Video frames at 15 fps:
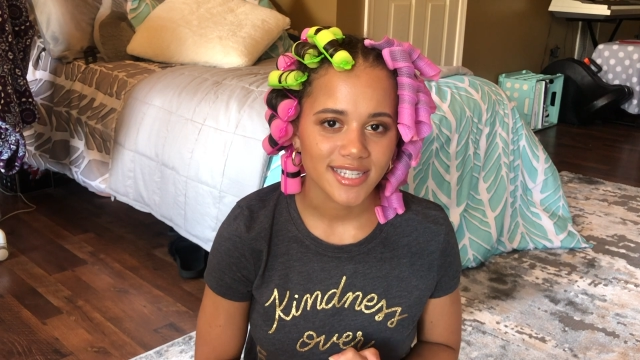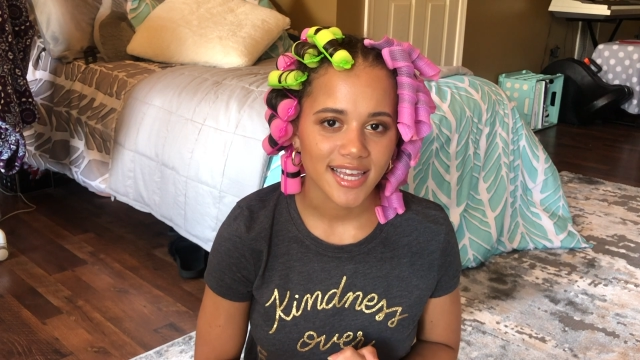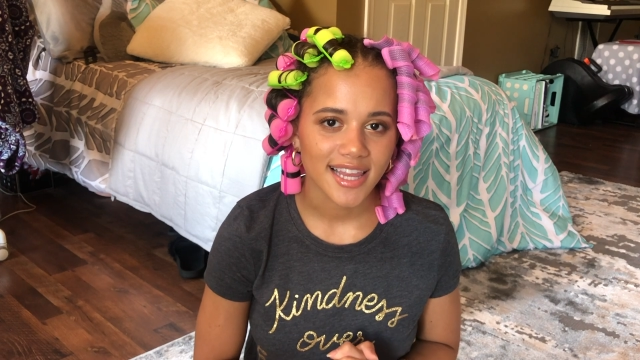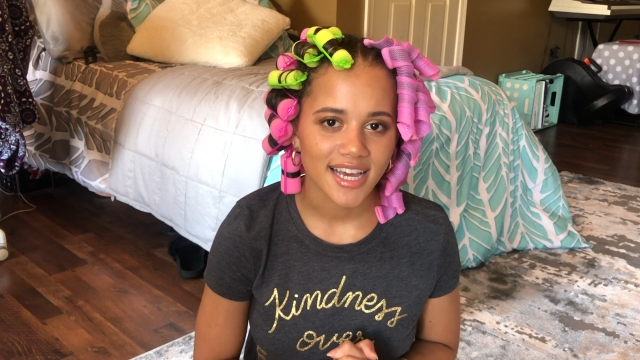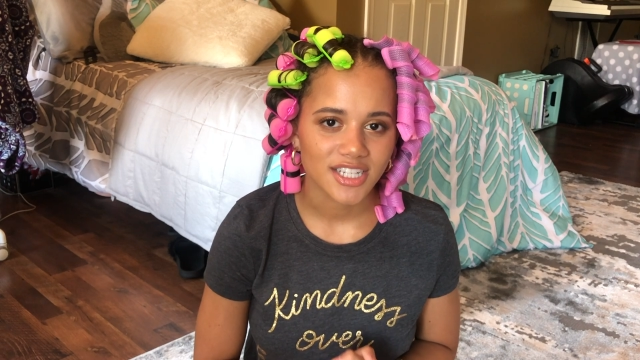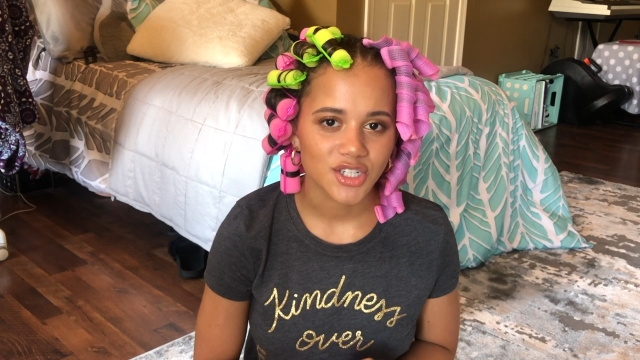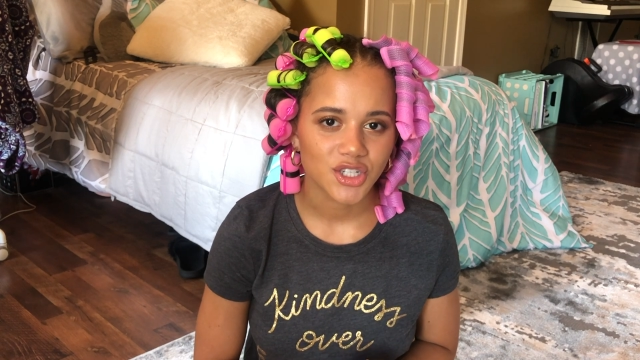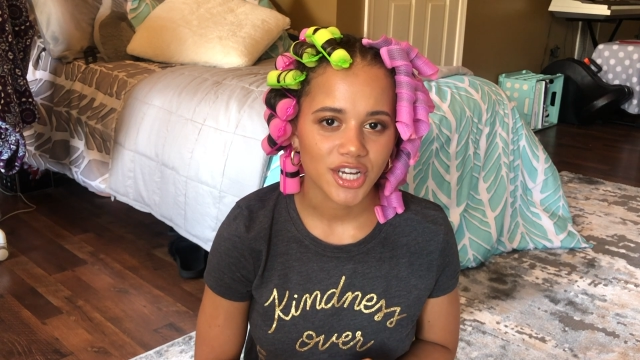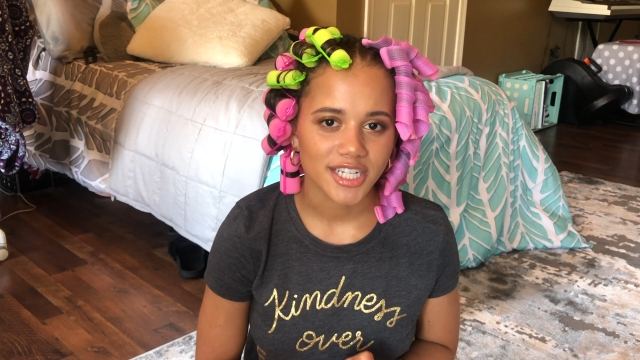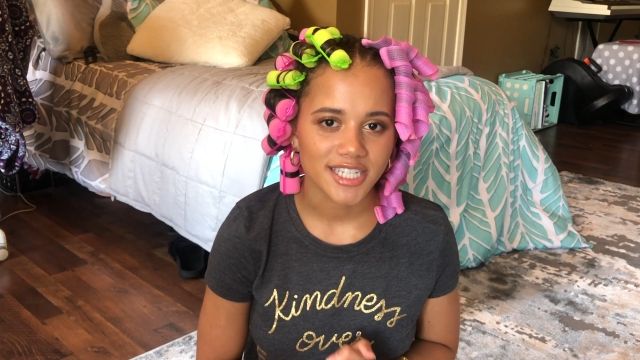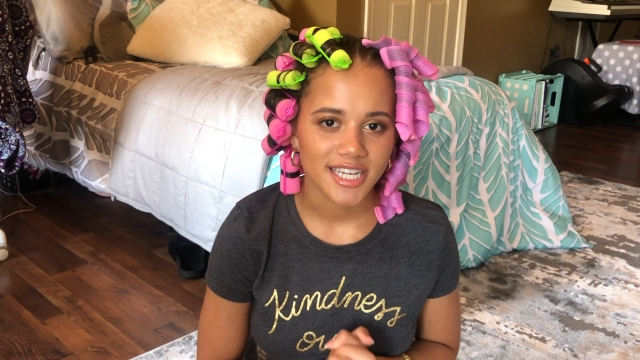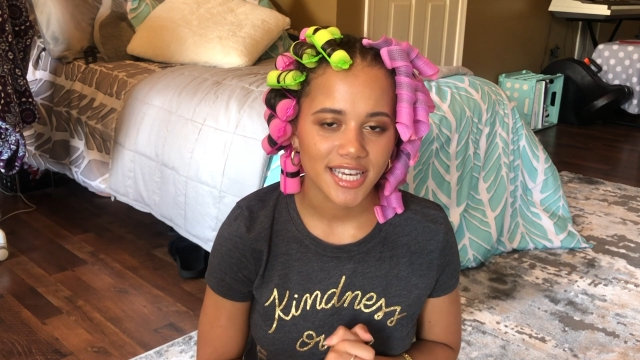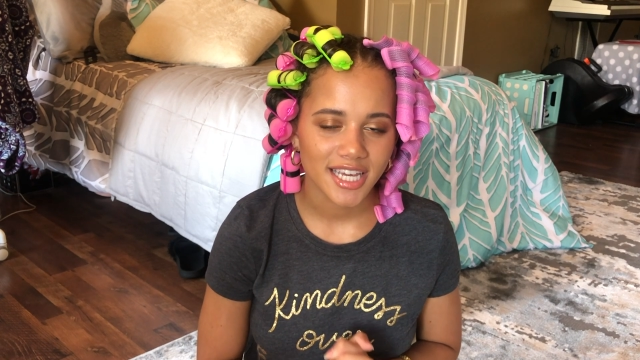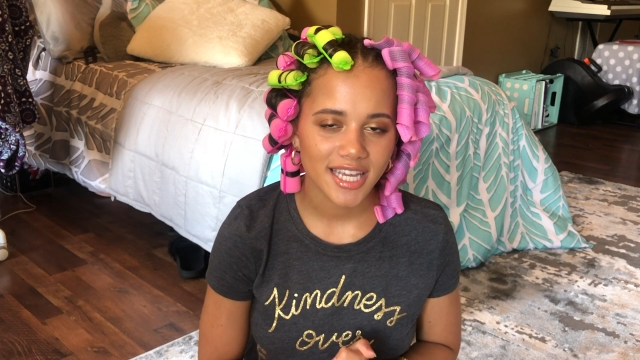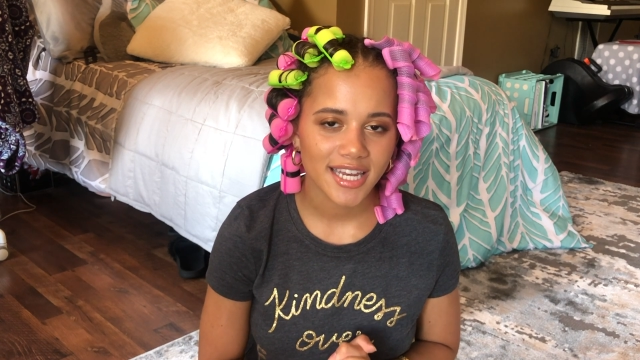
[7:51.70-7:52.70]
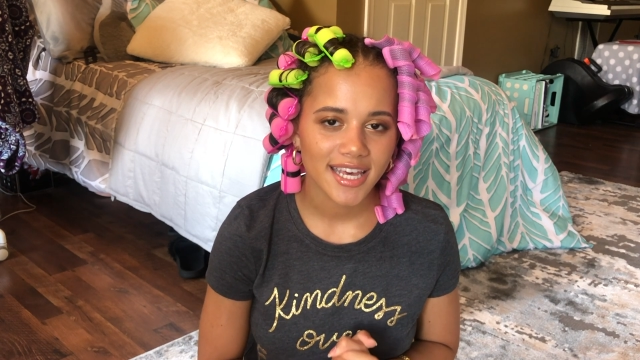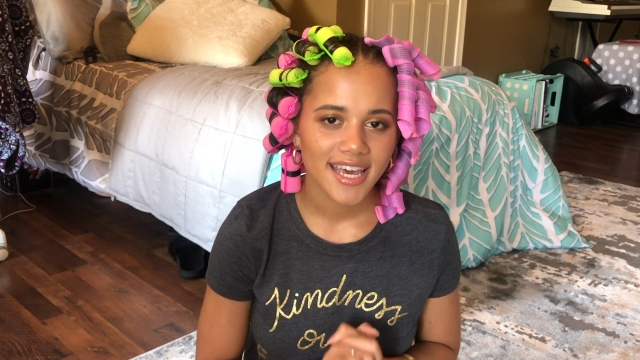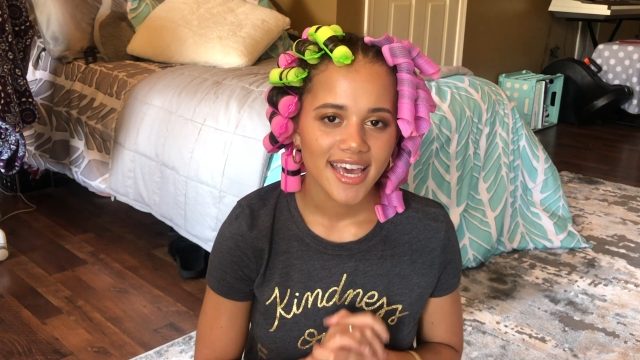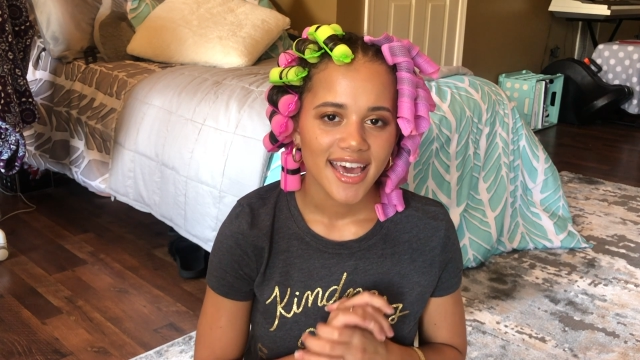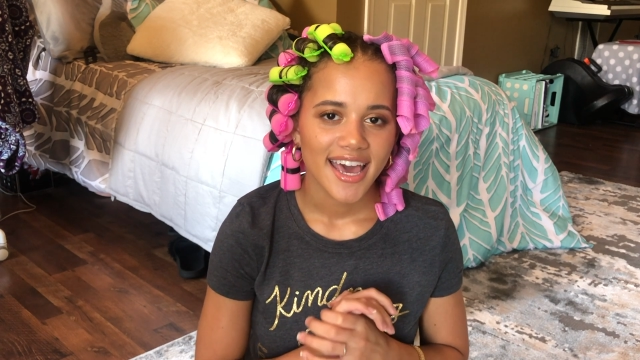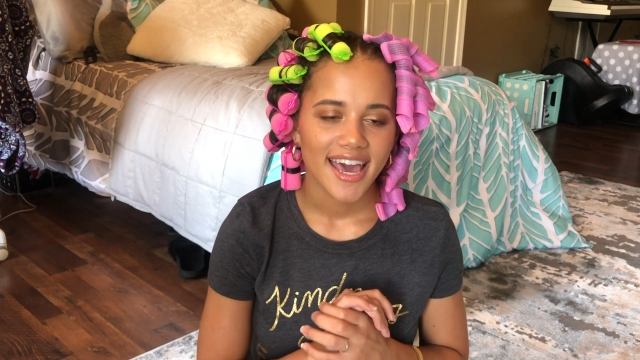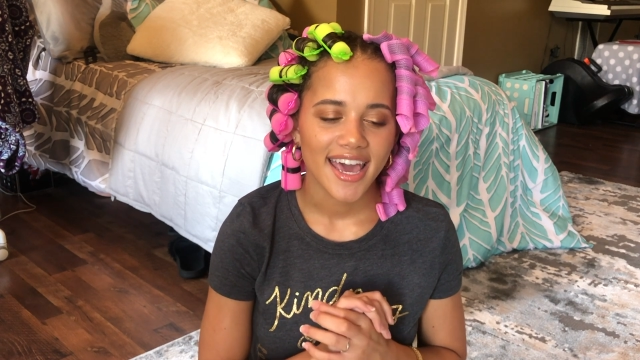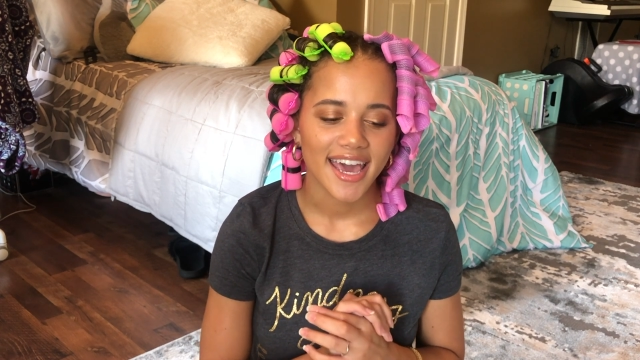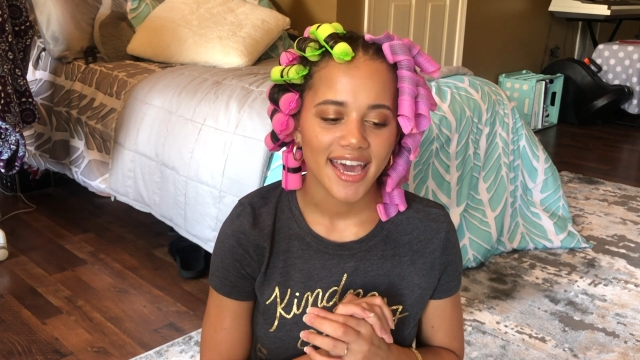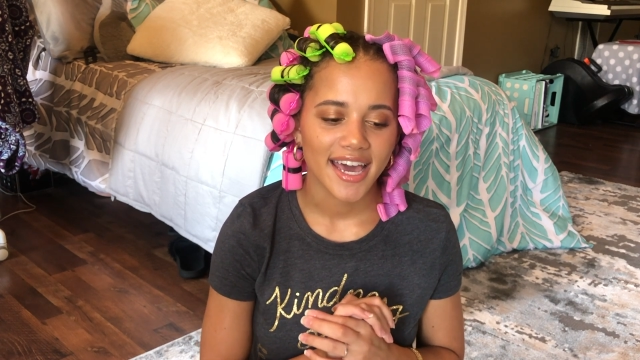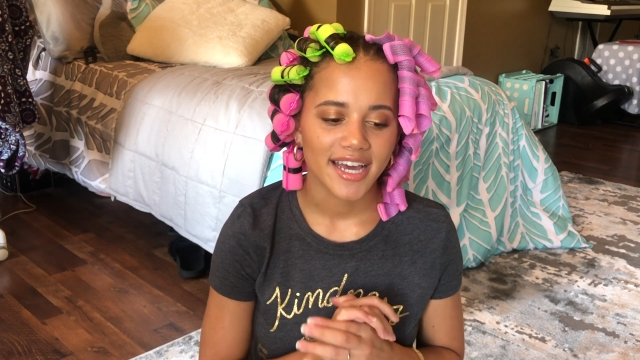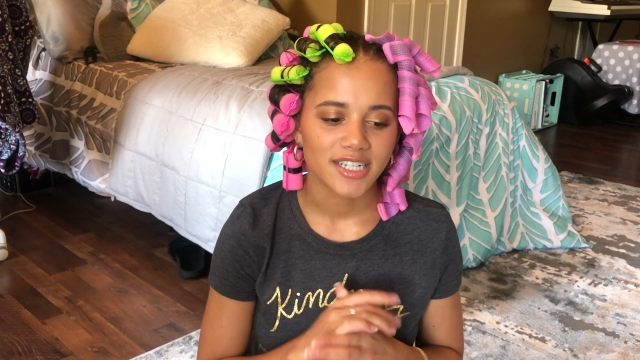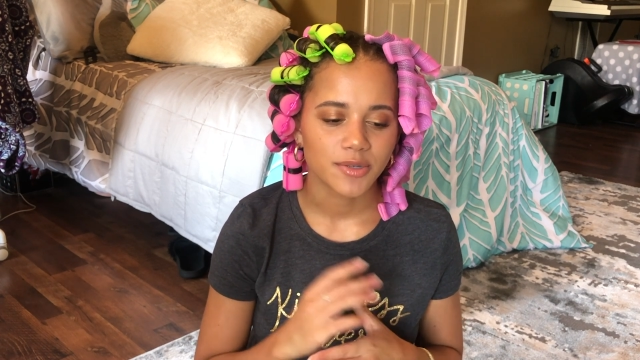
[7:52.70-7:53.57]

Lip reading: I last checked in, and